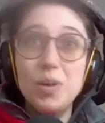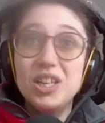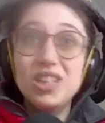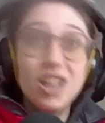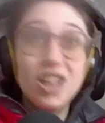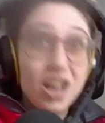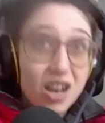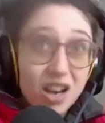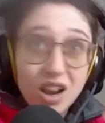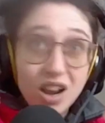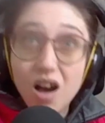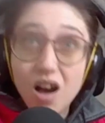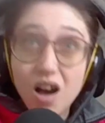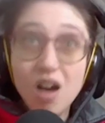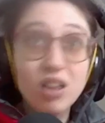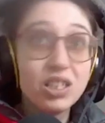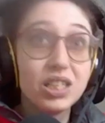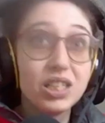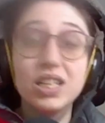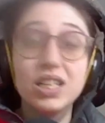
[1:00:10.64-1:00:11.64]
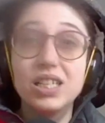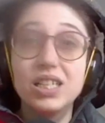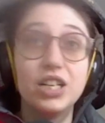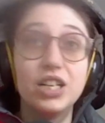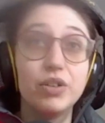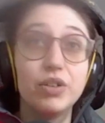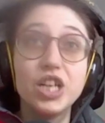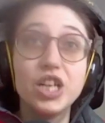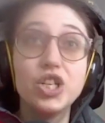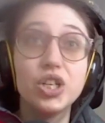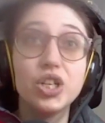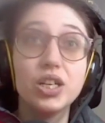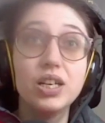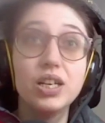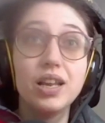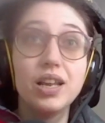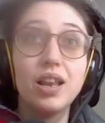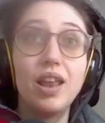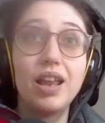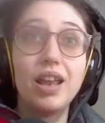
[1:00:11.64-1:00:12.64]
the last consideration.
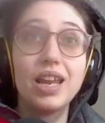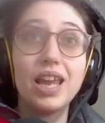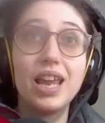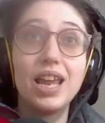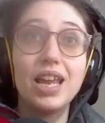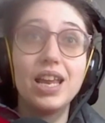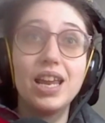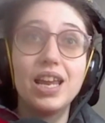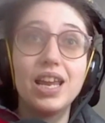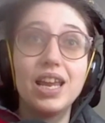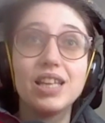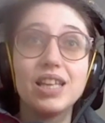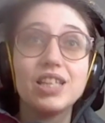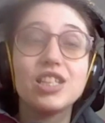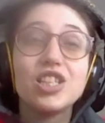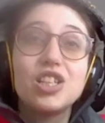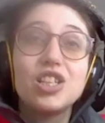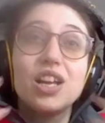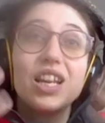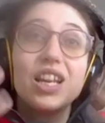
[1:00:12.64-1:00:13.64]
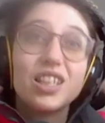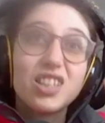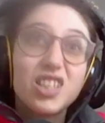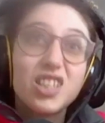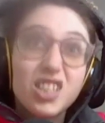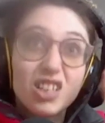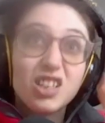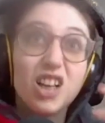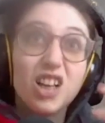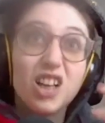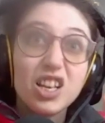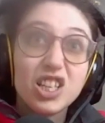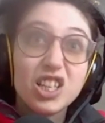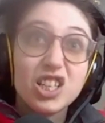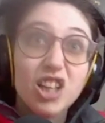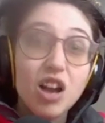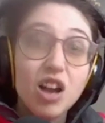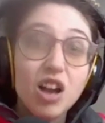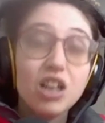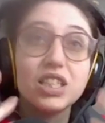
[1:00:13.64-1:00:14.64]
Like it's kind of
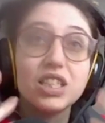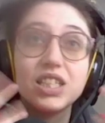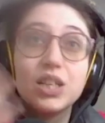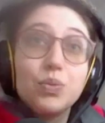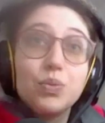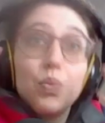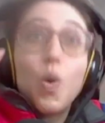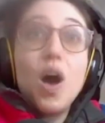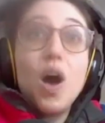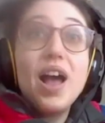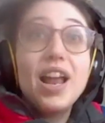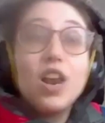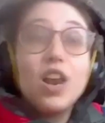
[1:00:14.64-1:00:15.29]
sucks because it's why a lot